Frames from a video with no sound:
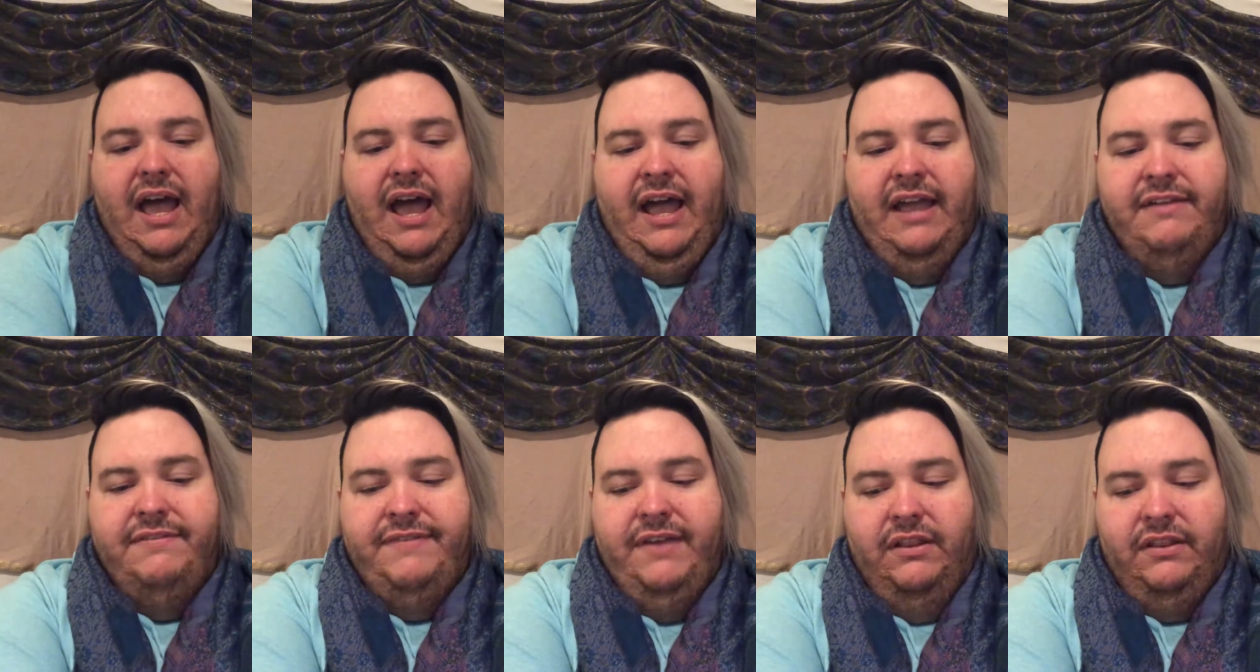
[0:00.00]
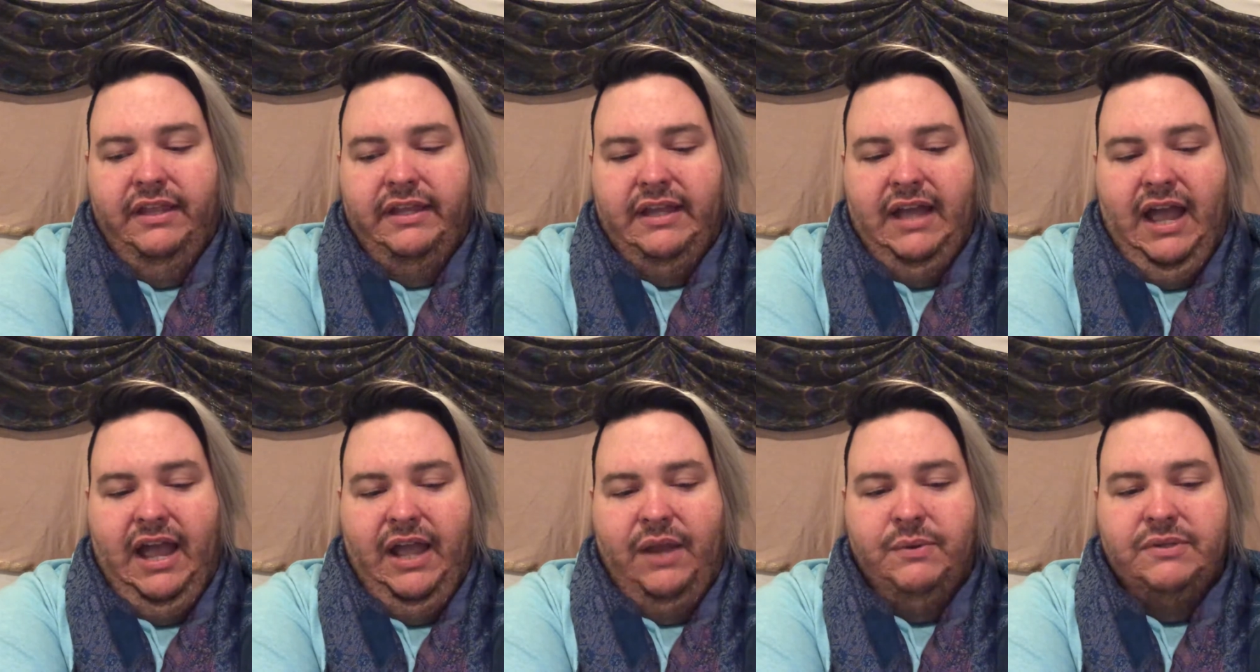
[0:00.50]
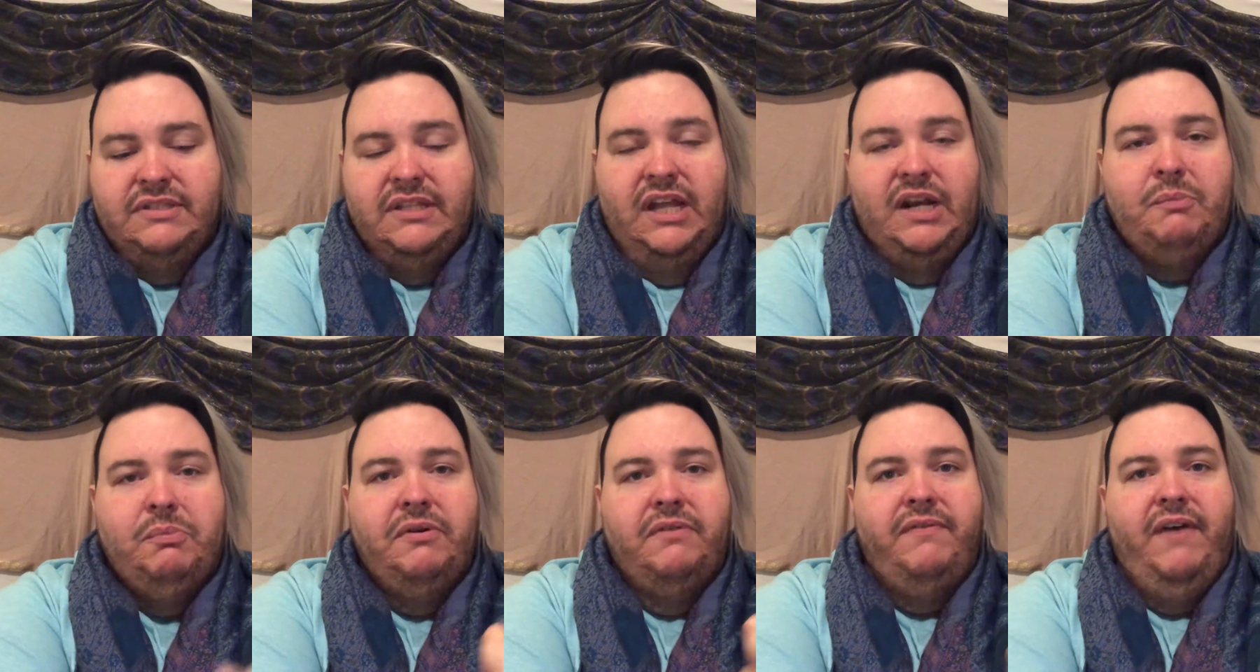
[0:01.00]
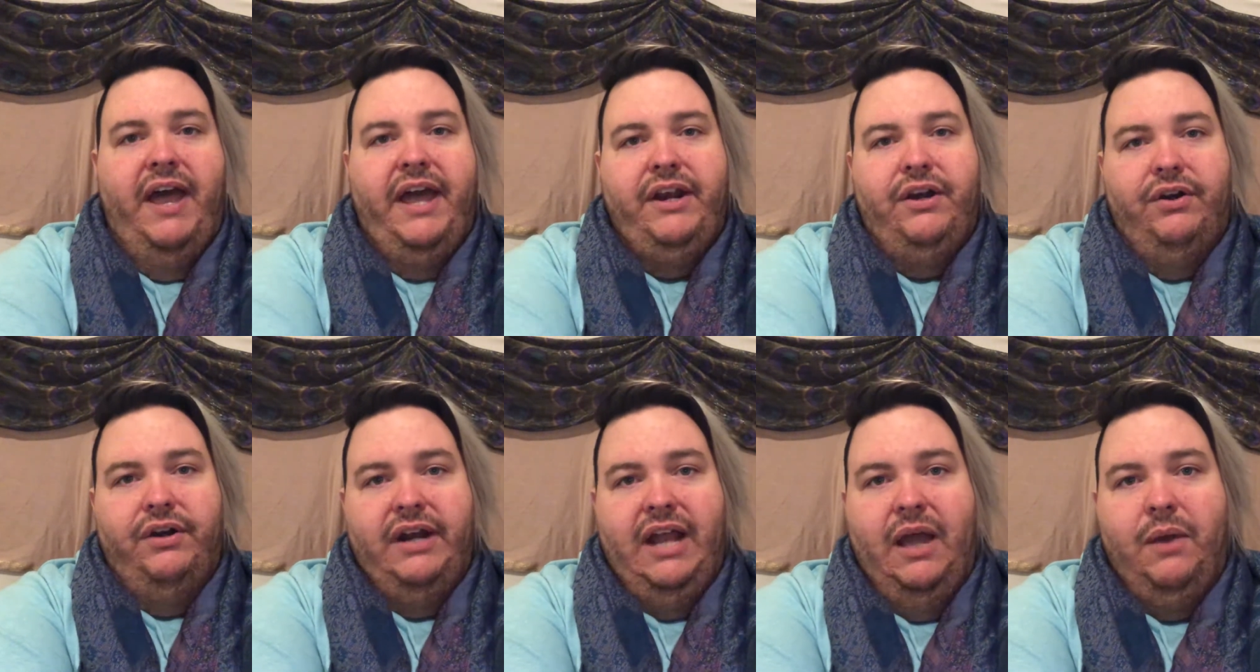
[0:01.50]
I felt like I was not a
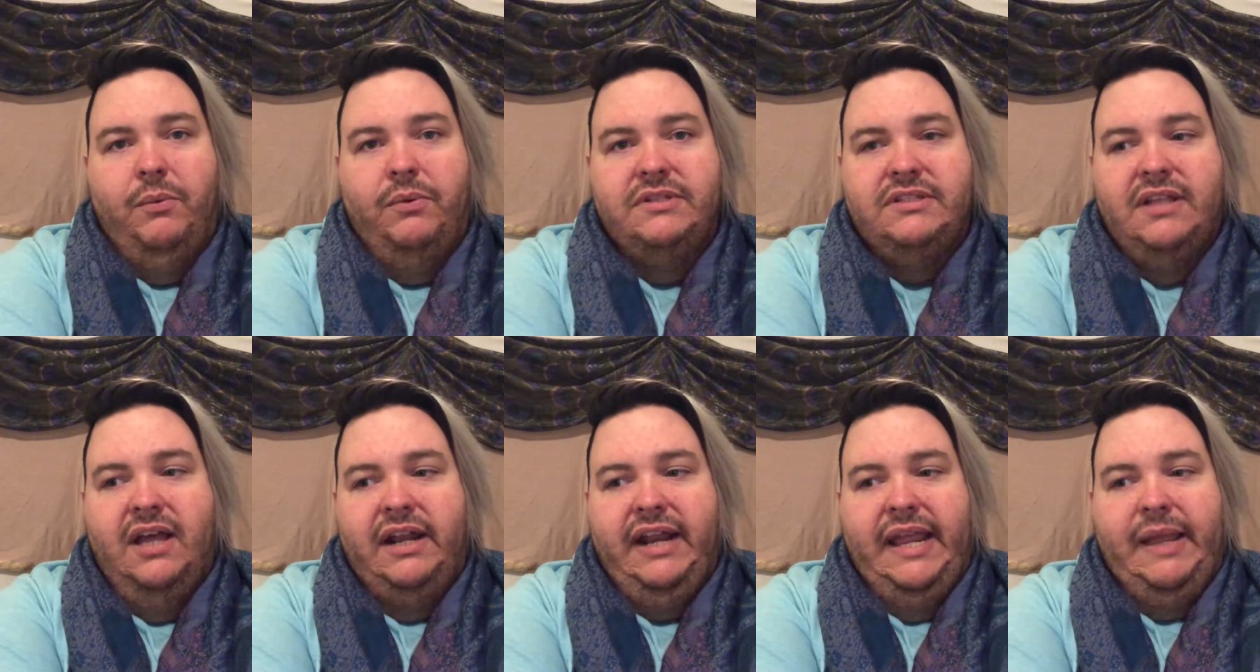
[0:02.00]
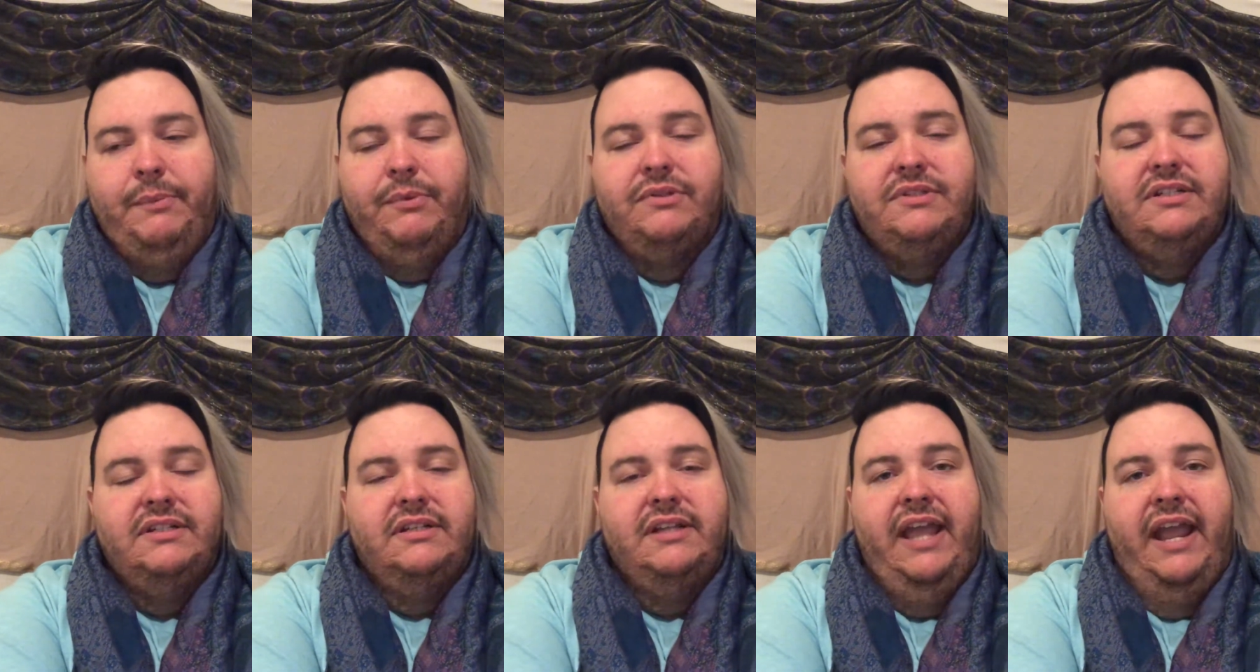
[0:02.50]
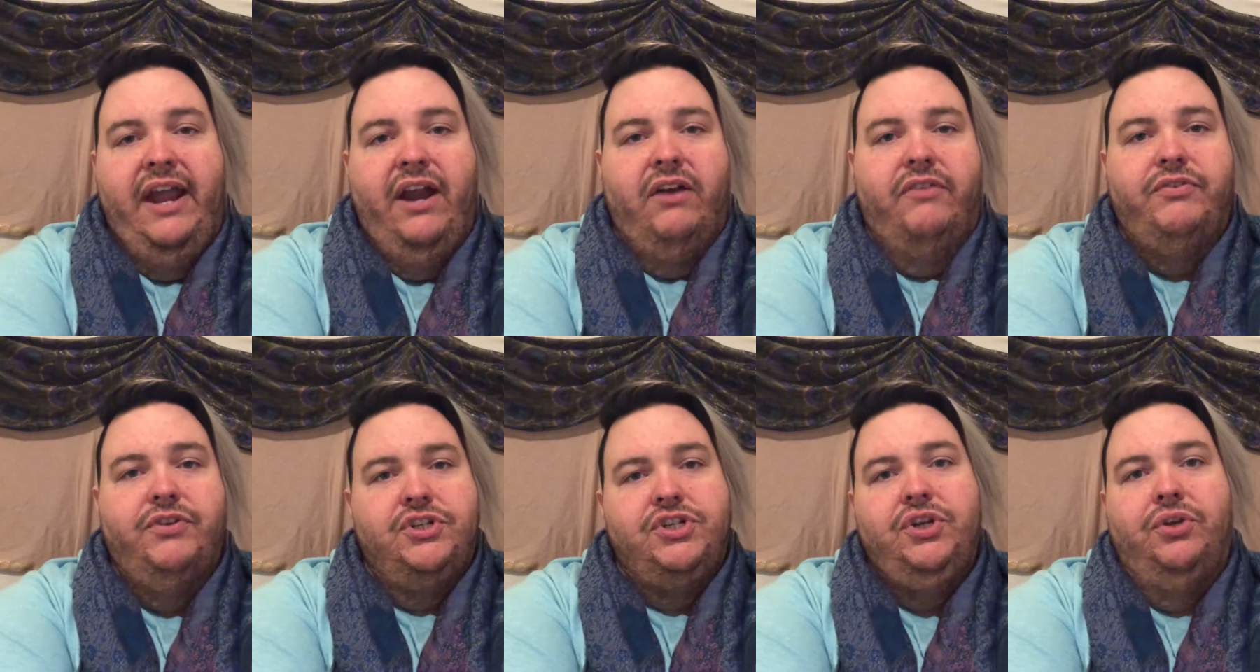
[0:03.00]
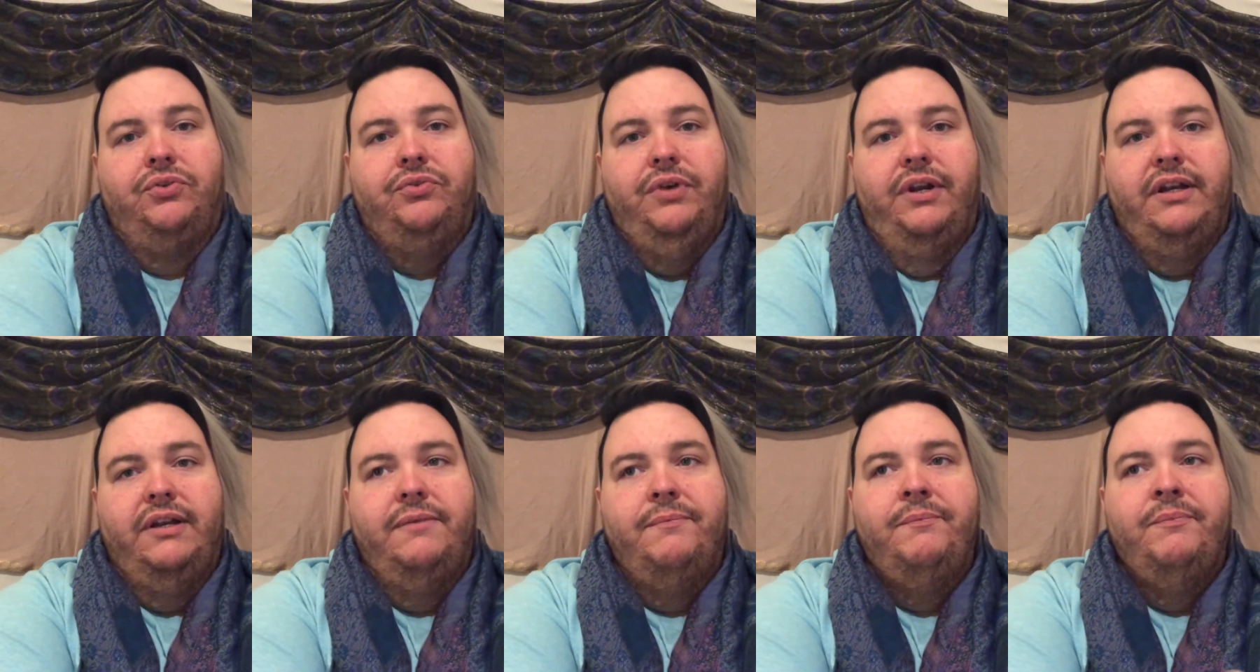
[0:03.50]
provider and I was not able to care for children.